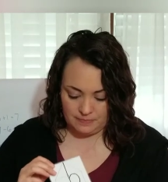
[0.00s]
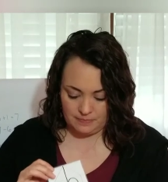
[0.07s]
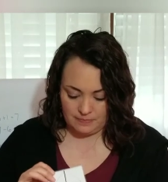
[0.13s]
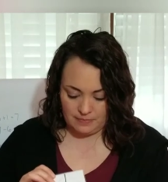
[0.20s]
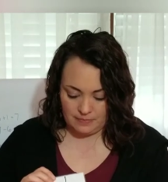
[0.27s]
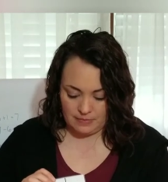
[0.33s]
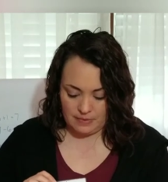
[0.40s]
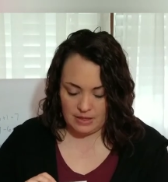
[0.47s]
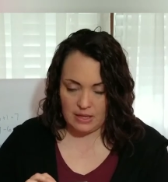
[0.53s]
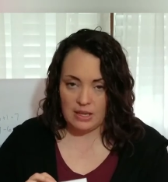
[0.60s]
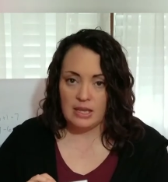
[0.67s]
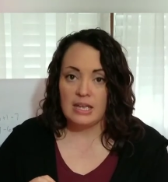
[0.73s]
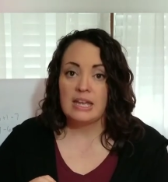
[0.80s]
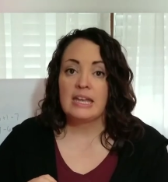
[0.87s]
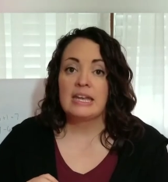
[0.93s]

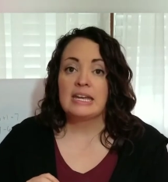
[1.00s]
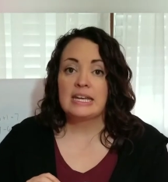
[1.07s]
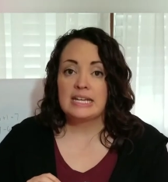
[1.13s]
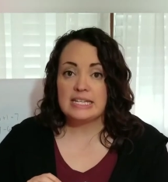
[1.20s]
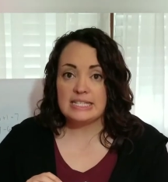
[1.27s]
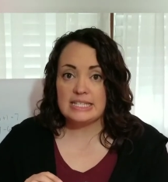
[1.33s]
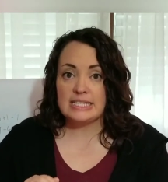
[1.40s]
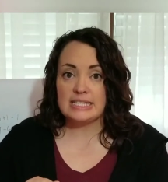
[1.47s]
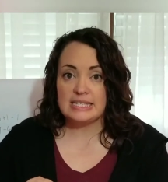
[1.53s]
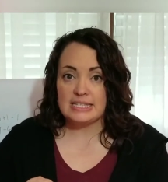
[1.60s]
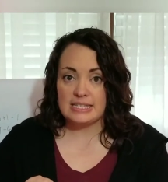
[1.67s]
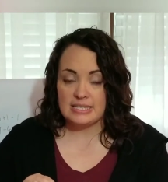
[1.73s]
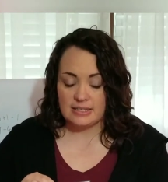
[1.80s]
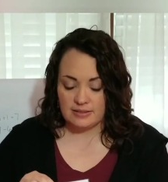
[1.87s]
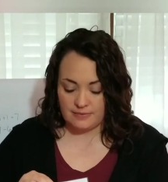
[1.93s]

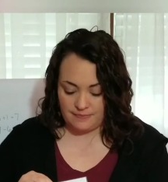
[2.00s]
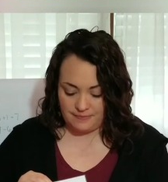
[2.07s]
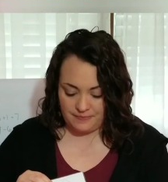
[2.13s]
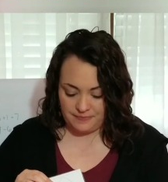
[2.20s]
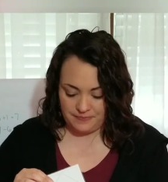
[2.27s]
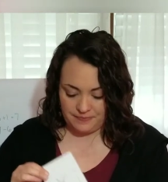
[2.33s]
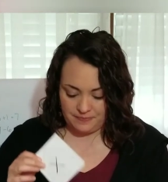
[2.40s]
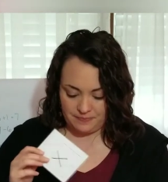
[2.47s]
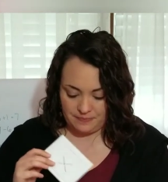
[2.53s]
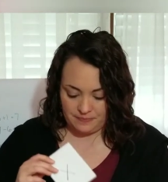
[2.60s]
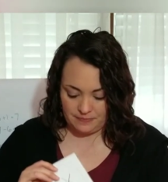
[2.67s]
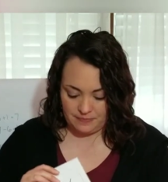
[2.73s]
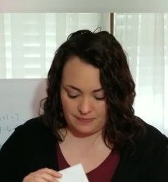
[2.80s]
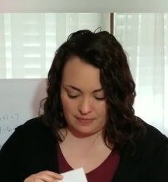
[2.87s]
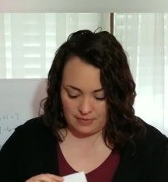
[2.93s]

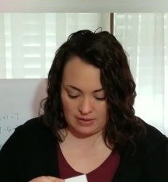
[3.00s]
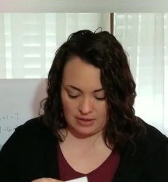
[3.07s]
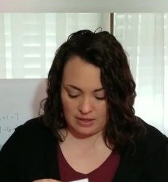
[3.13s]
Nobody speaks.